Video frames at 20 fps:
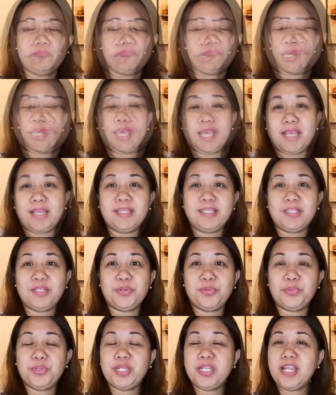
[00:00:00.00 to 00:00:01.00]
okay,
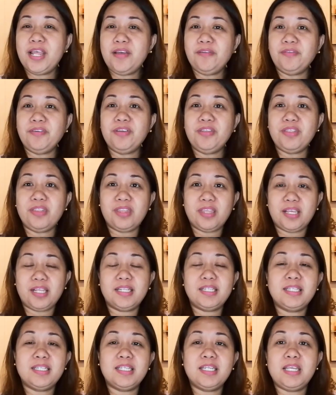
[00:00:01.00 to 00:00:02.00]
so whenever
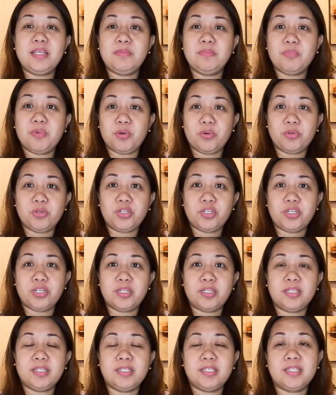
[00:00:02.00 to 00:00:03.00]
these
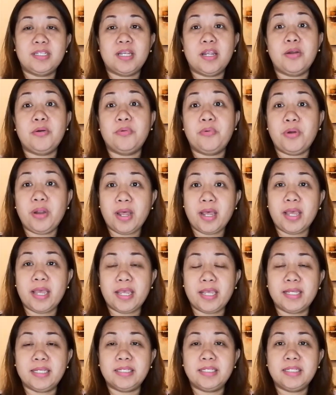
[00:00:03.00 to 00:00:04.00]
emotions
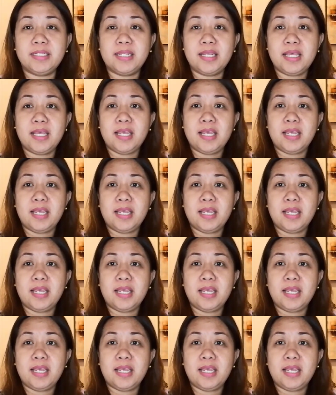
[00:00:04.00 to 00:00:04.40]
arise,